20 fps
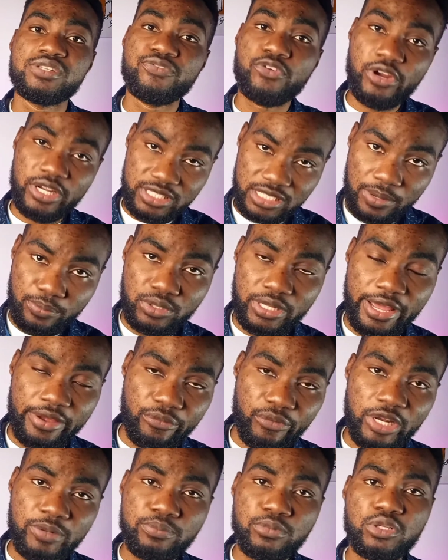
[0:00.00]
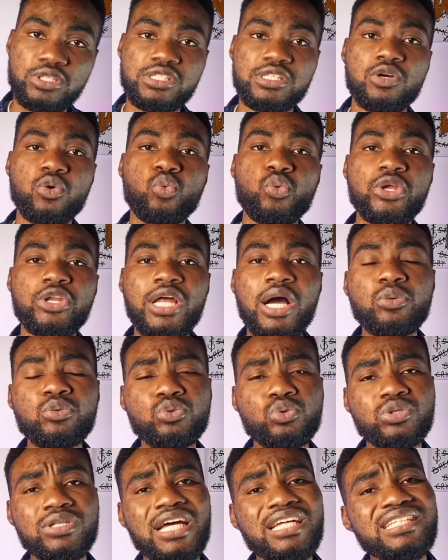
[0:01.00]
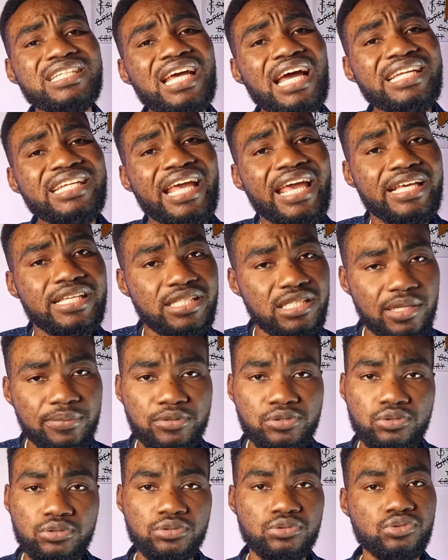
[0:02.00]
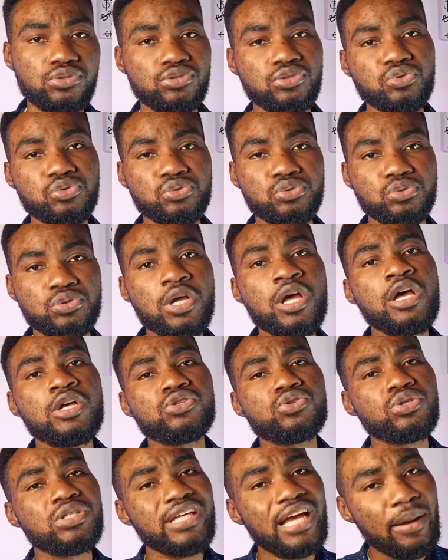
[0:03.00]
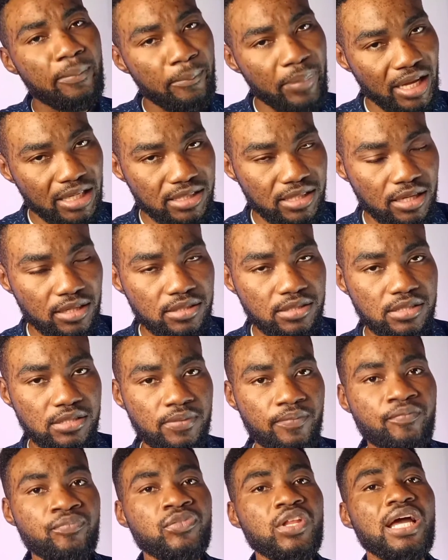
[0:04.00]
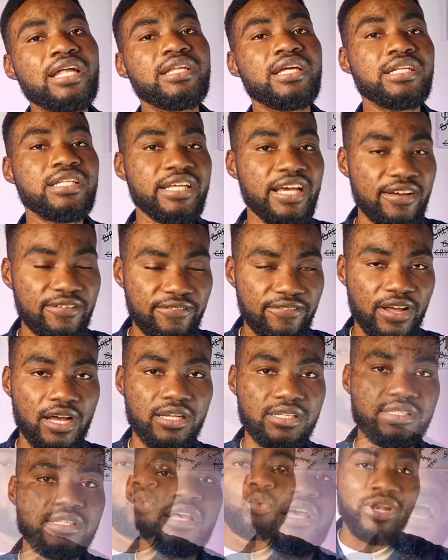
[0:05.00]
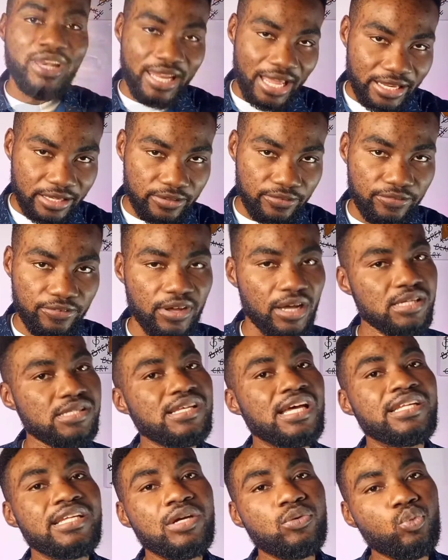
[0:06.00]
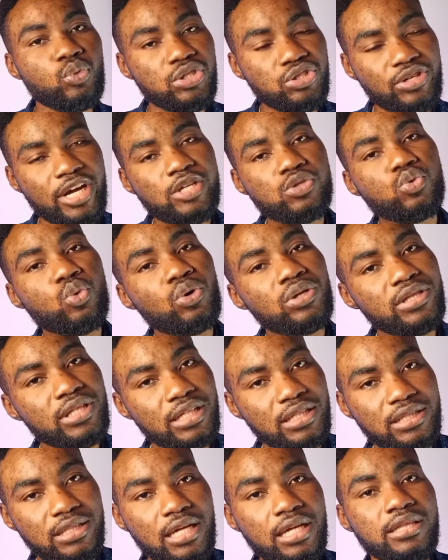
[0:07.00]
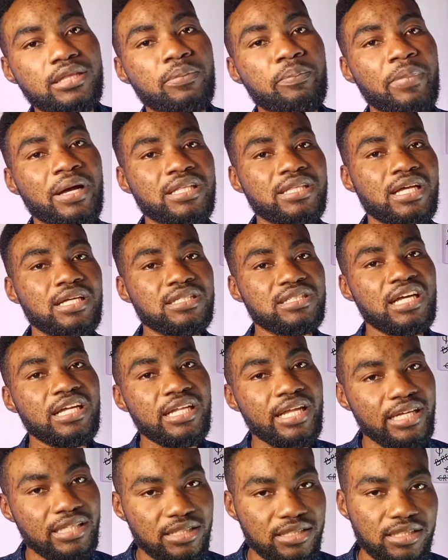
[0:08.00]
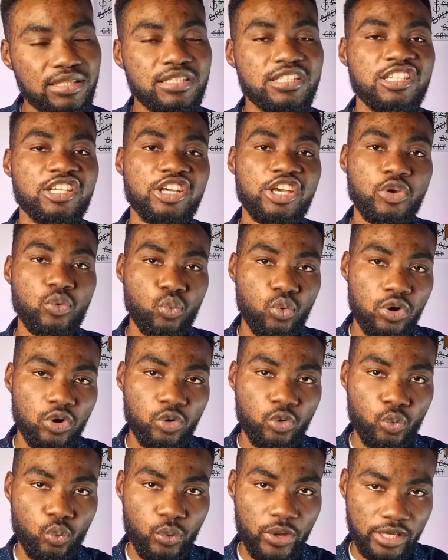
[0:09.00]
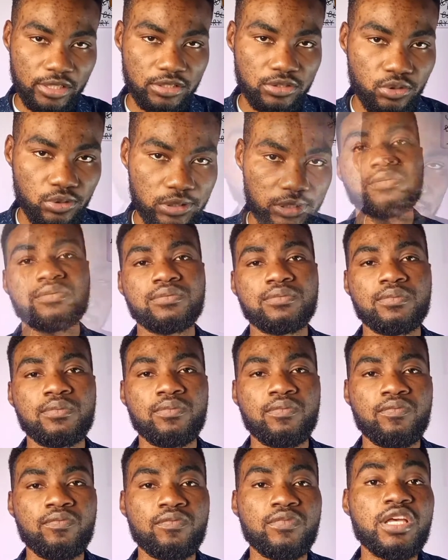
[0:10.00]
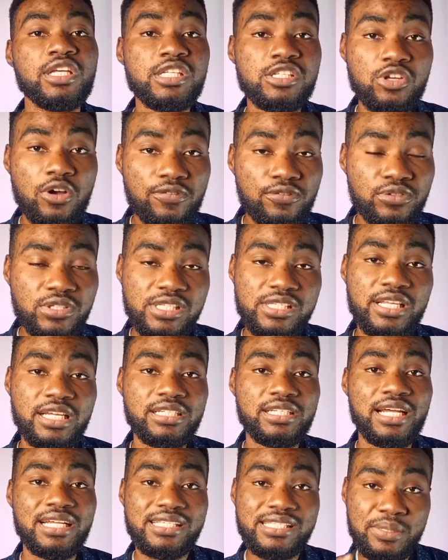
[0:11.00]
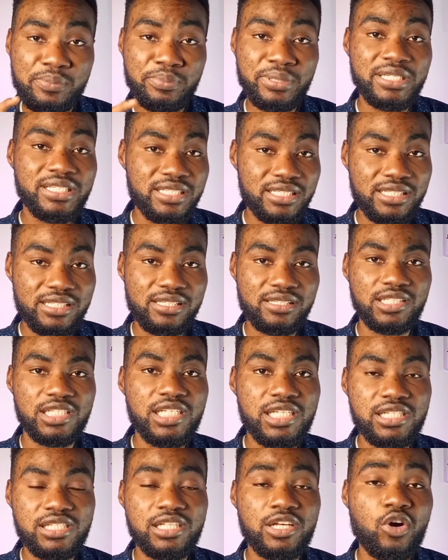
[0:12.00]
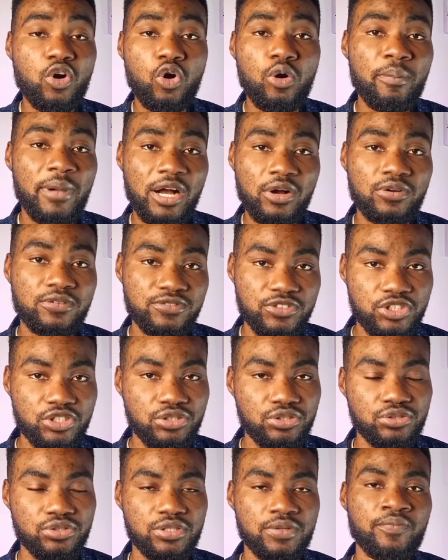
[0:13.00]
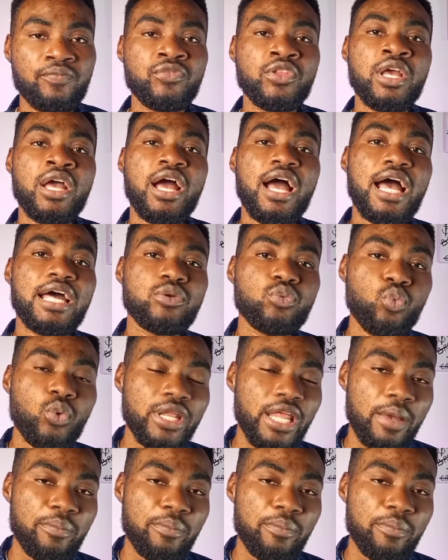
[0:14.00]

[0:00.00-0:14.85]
for example like red blood cell, we now know that they are the exception to the rule. So there are patterns and then there are facts. We learn the facts and then we try to understand the patterns that exist in what we are studying. It is often said that simplicity is the hallmark of genius. And what